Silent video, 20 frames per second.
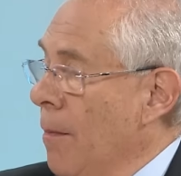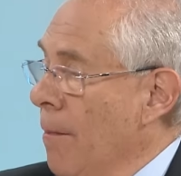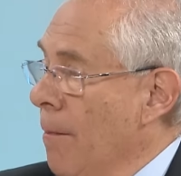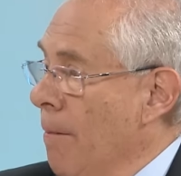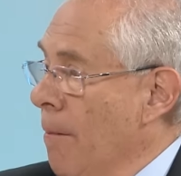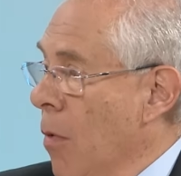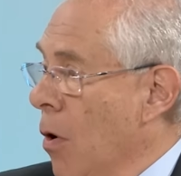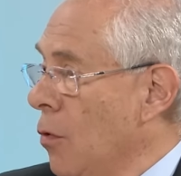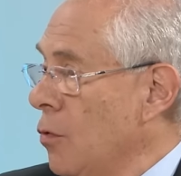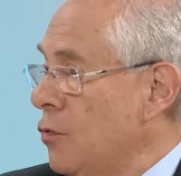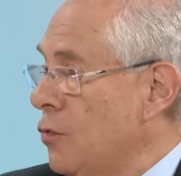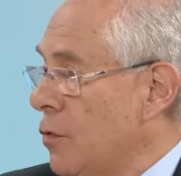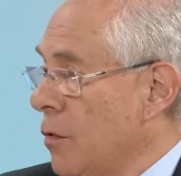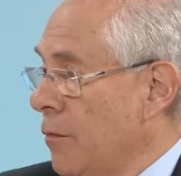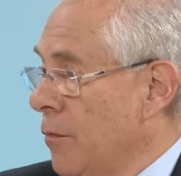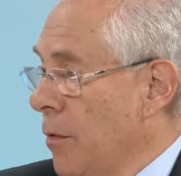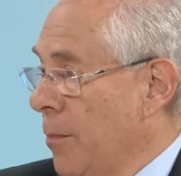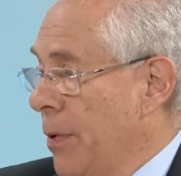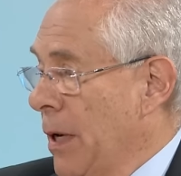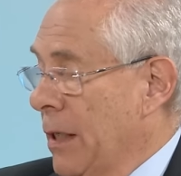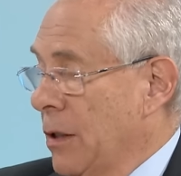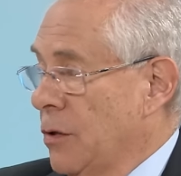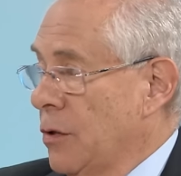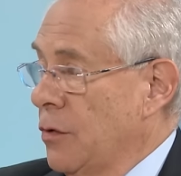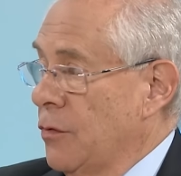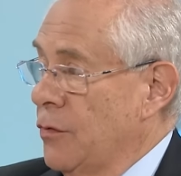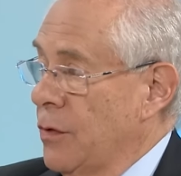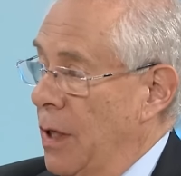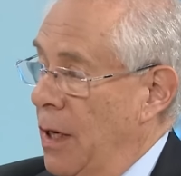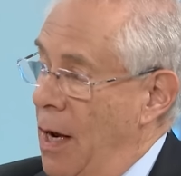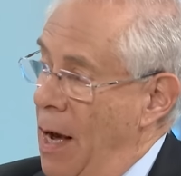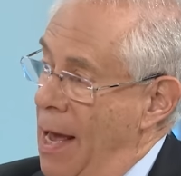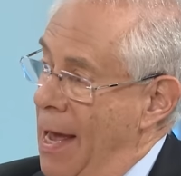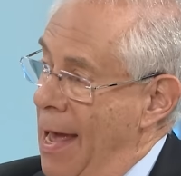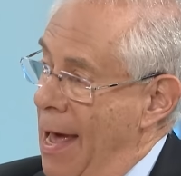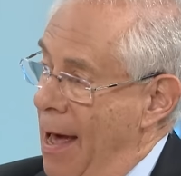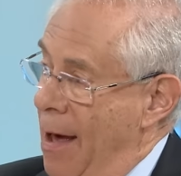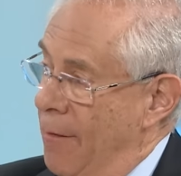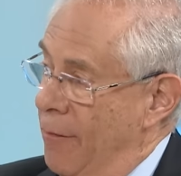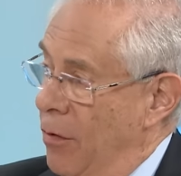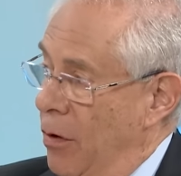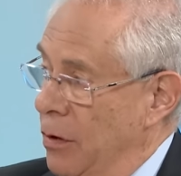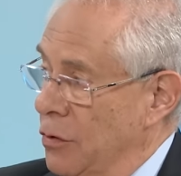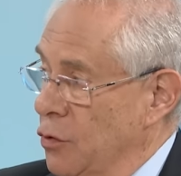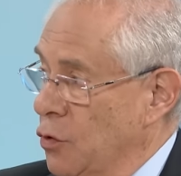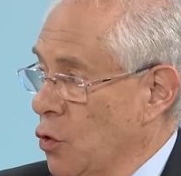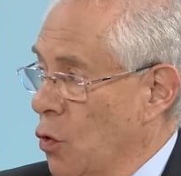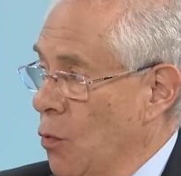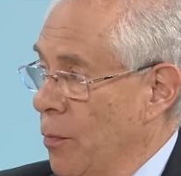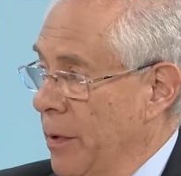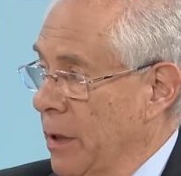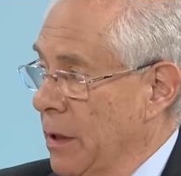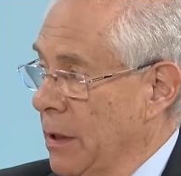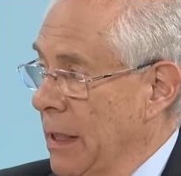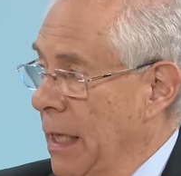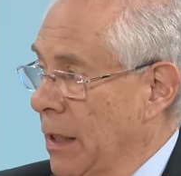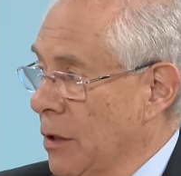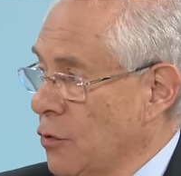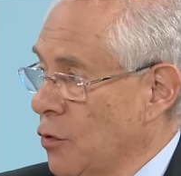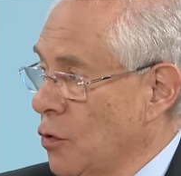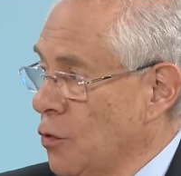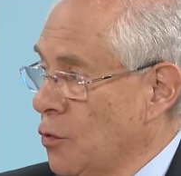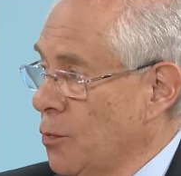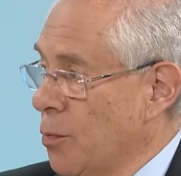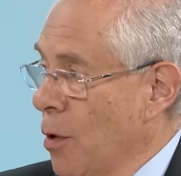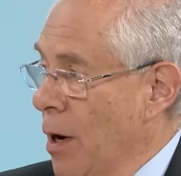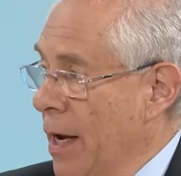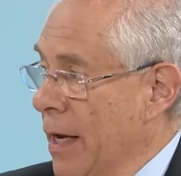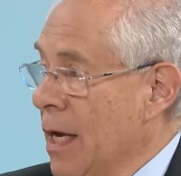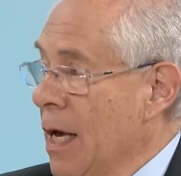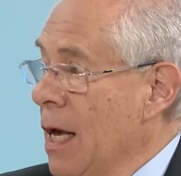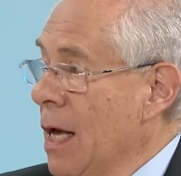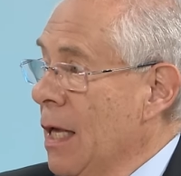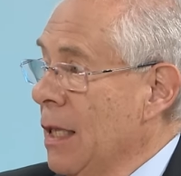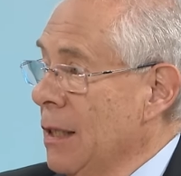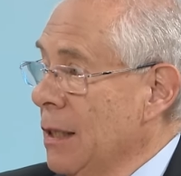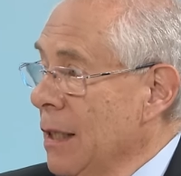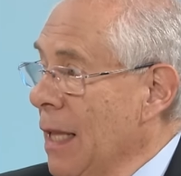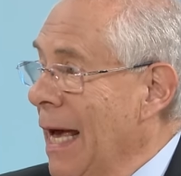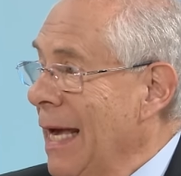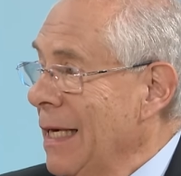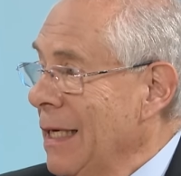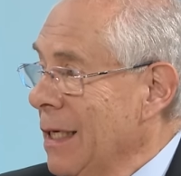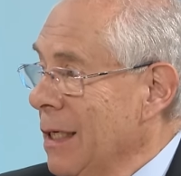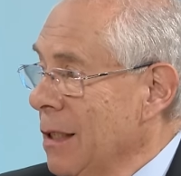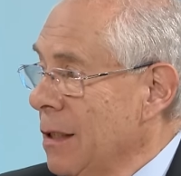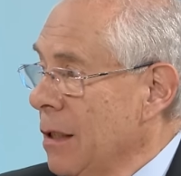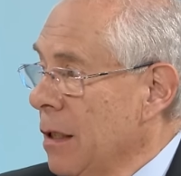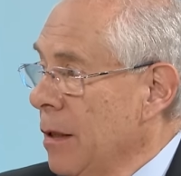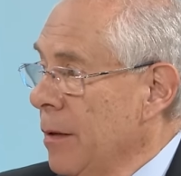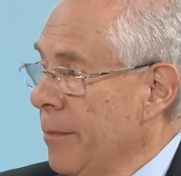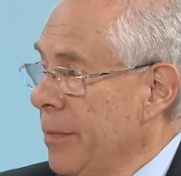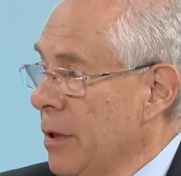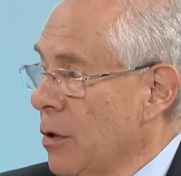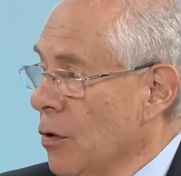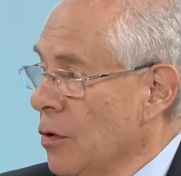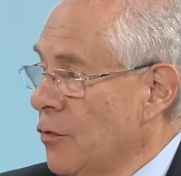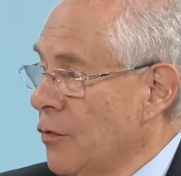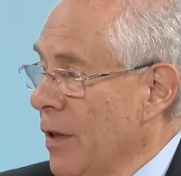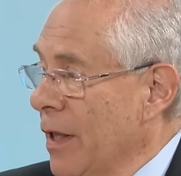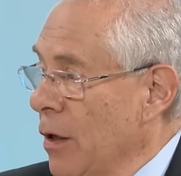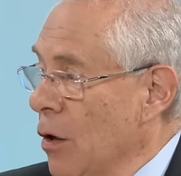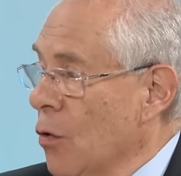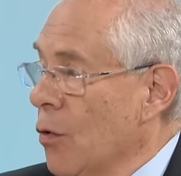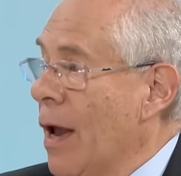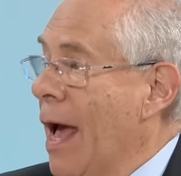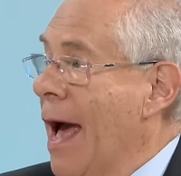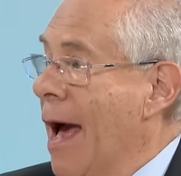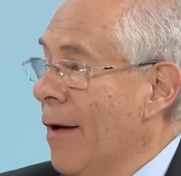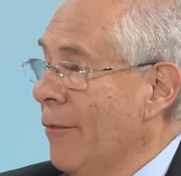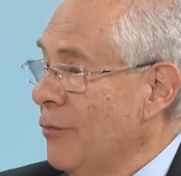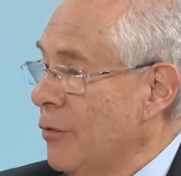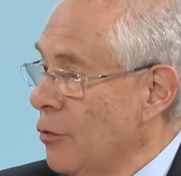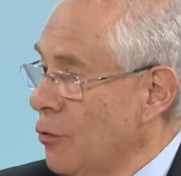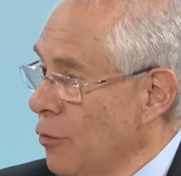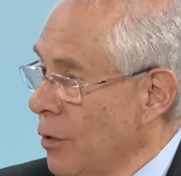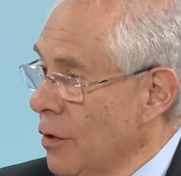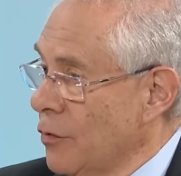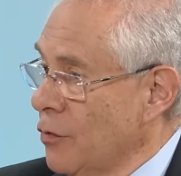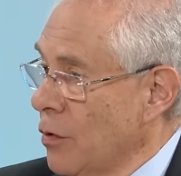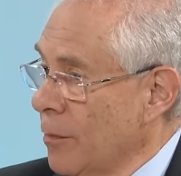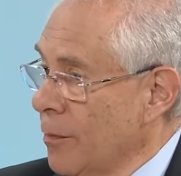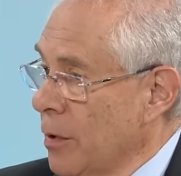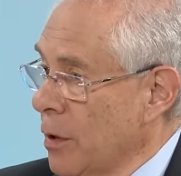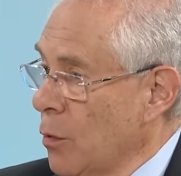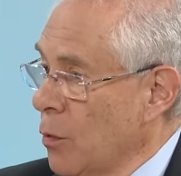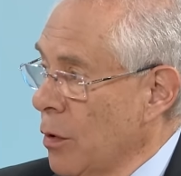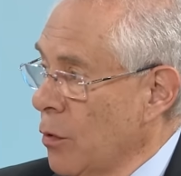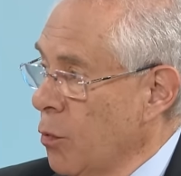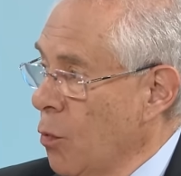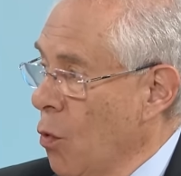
Most of the patients that I have on Zomig nasal spray like it because they don't have to drink something with